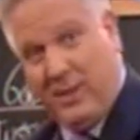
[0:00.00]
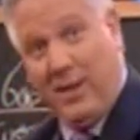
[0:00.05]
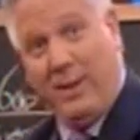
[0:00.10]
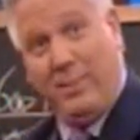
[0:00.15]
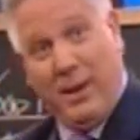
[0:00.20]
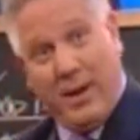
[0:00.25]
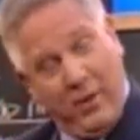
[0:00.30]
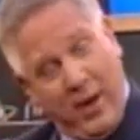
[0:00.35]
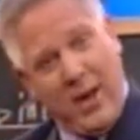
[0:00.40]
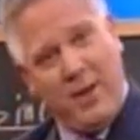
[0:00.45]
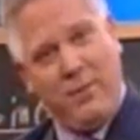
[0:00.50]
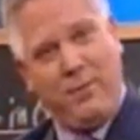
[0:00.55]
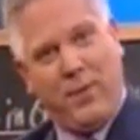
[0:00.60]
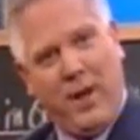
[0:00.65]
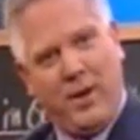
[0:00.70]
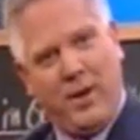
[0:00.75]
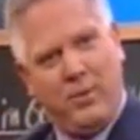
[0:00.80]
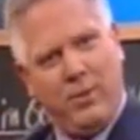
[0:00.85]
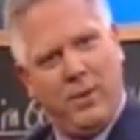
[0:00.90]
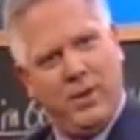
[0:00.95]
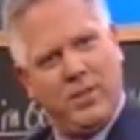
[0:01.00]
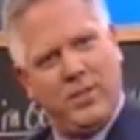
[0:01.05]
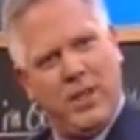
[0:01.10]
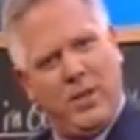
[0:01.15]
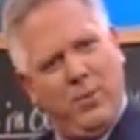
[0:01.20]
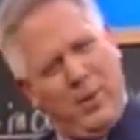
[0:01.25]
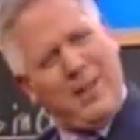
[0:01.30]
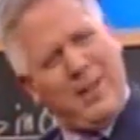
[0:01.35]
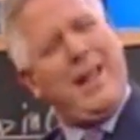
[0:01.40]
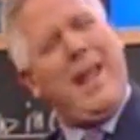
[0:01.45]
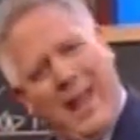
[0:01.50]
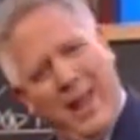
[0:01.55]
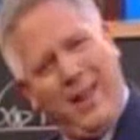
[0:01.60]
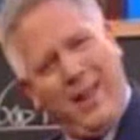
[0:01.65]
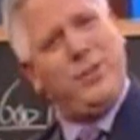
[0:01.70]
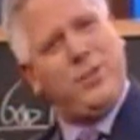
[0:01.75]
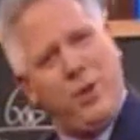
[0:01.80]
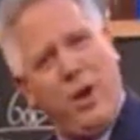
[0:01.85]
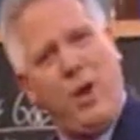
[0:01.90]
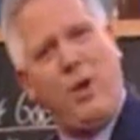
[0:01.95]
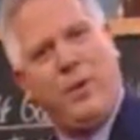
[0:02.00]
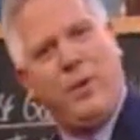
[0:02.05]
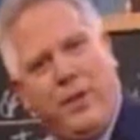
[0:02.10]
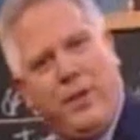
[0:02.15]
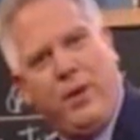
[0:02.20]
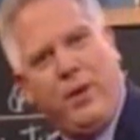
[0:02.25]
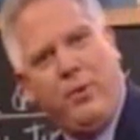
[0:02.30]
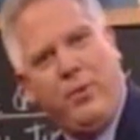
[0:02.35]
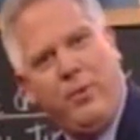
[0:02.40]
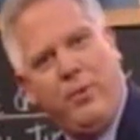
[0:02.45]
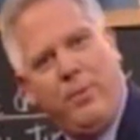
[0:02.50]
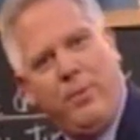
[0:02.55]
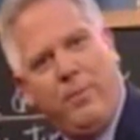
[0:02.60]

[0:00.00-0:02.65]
And then my grandfather would have said, what the hell is wrong with you?